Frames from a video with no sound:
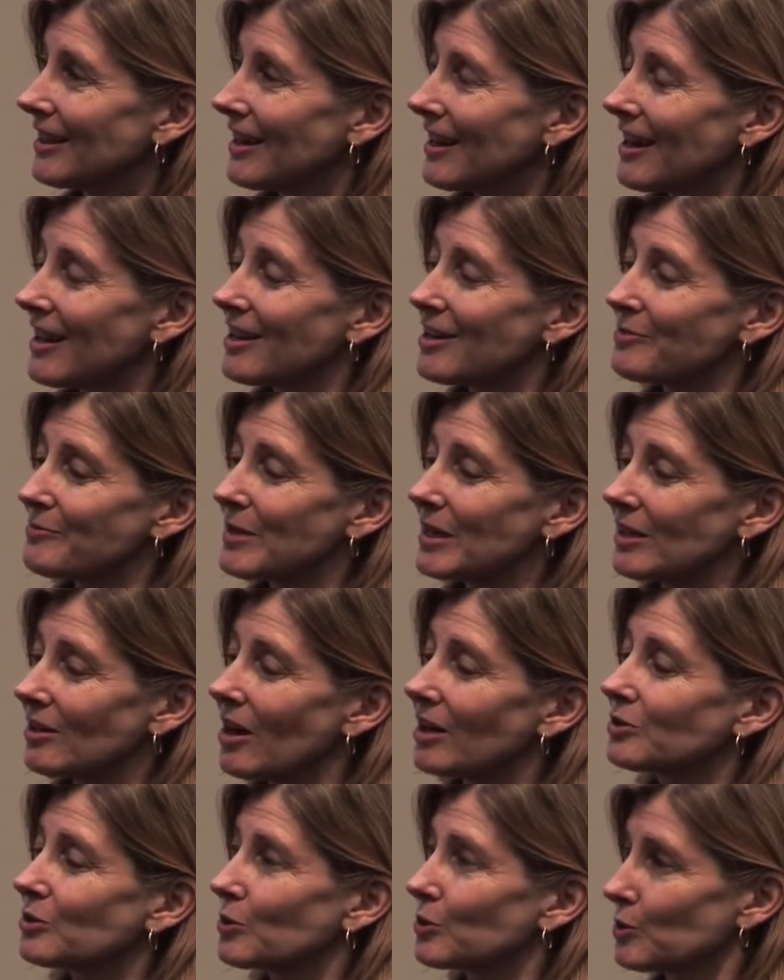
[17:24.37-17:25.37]
It
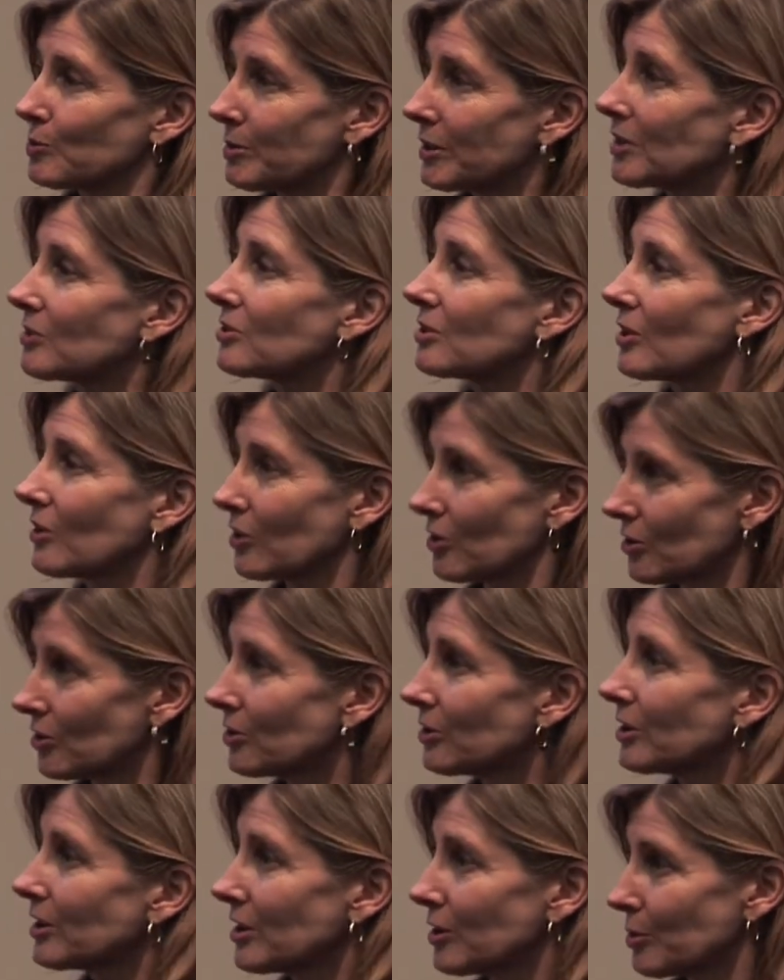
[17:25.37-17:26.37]
also speaks to the
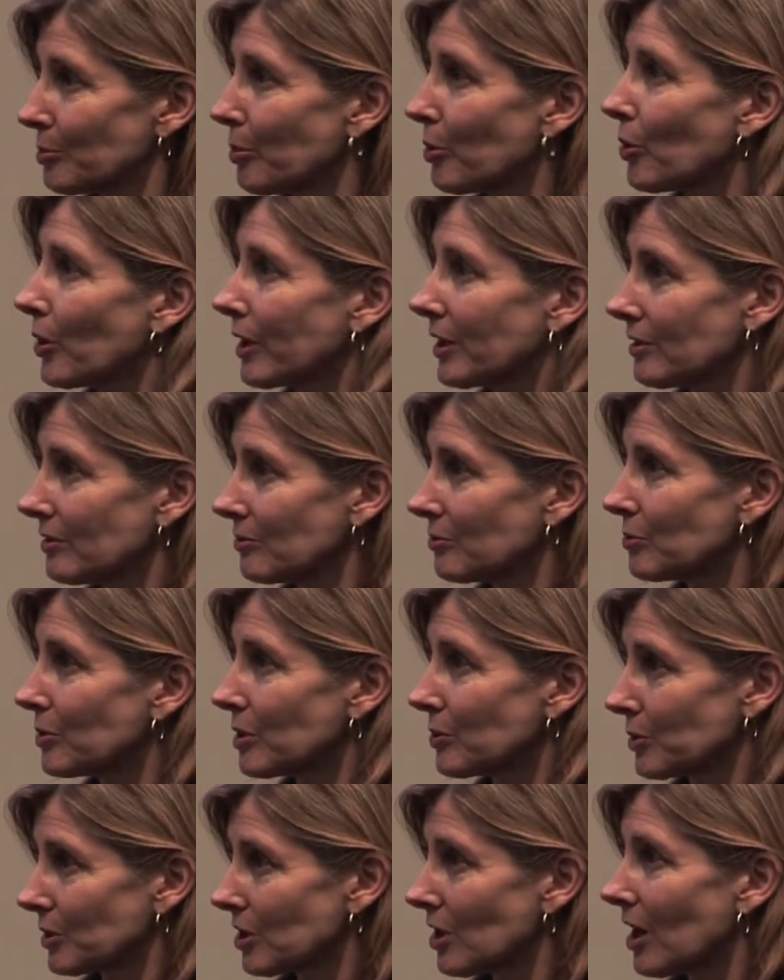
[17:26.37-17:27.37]
earlier point we
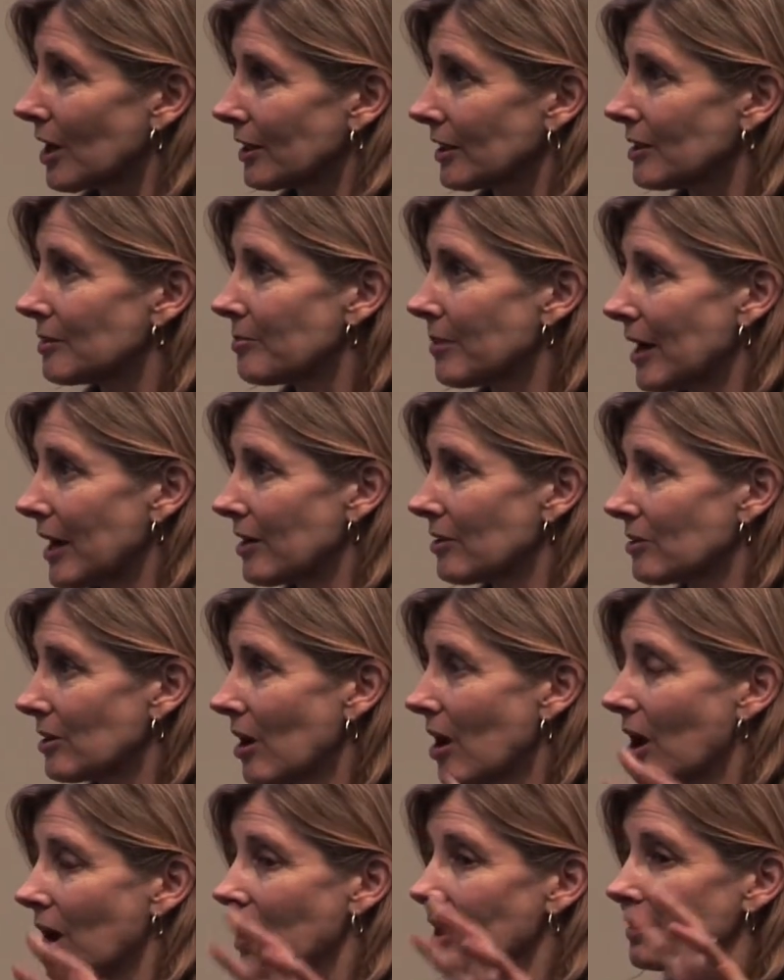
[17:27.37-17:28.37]
were talking about
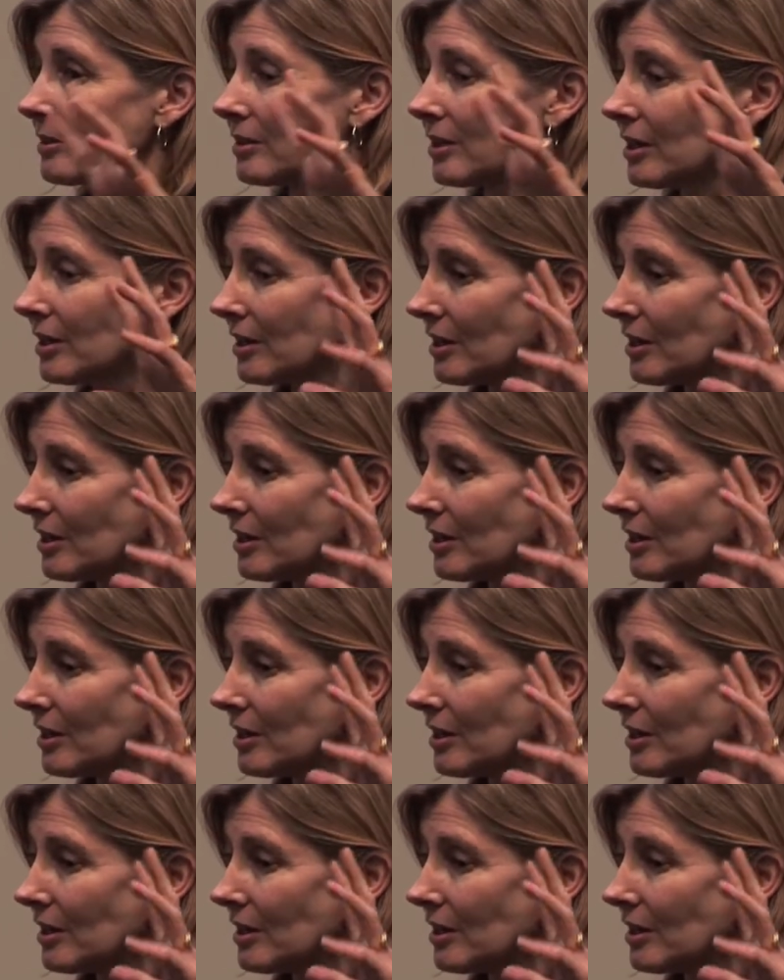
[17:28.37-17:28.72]
on